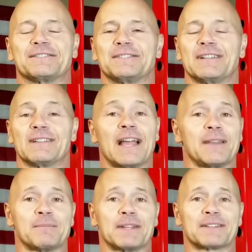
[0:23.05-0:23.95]

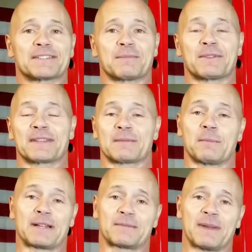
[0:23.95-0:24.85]
enlightenment in some of the things I'm
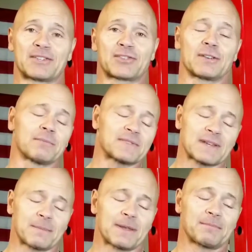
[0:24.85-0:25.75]
about to mention, and
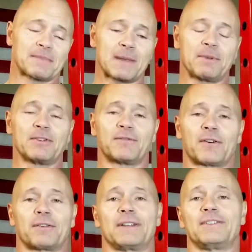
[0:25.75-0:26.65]
some of them maybe you've
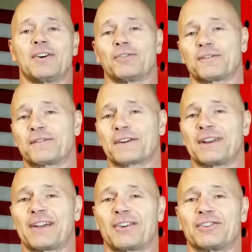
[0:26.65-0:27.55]
already known or figured
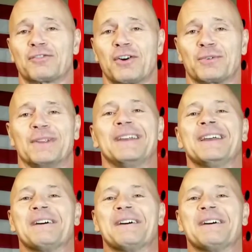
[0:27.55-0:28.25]
out on your own.